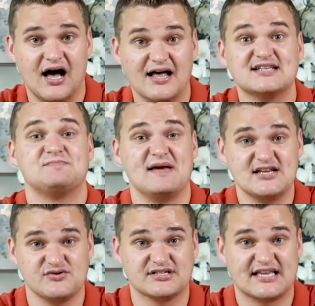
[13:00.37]
and
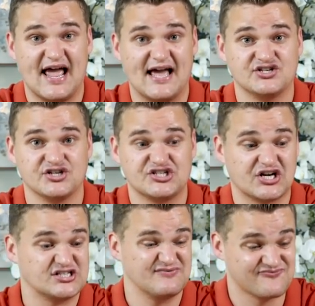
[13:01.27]
speak to estate agents
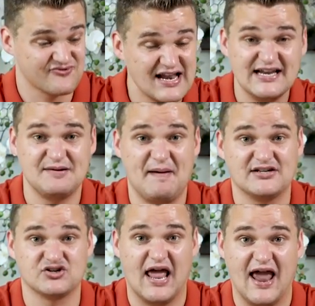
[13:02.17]
because it really
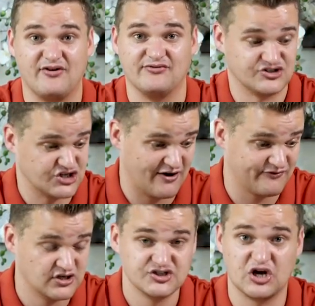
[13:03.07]
depends on area and
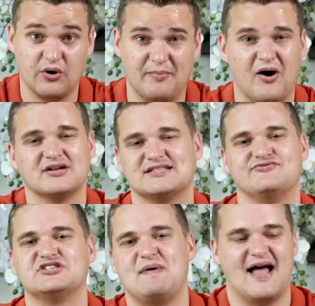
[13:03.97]
stuff. So, uh, but honestly,
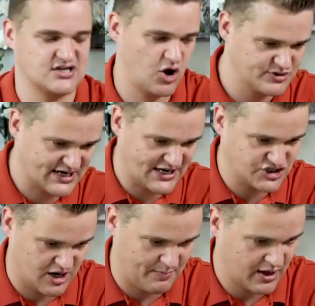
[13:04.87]
respect, hope to
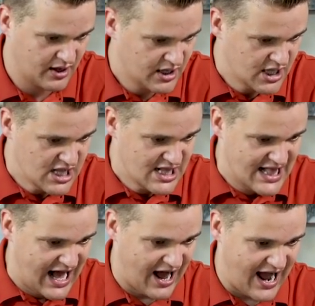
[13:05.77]
catch up.
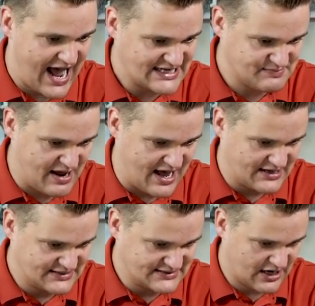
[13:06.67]
Uh,
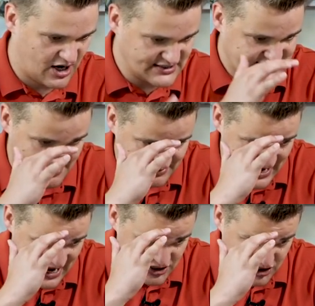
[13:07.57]
Hazma, hi Sam,
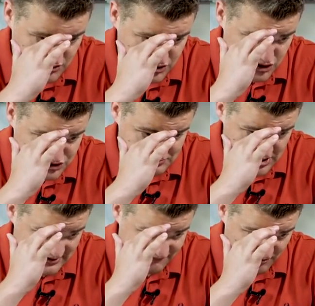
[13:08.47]
can you use
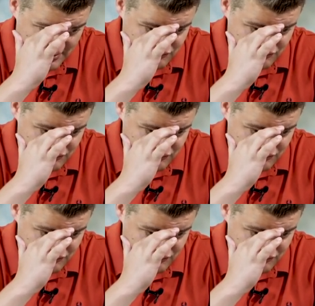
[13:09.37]
money from a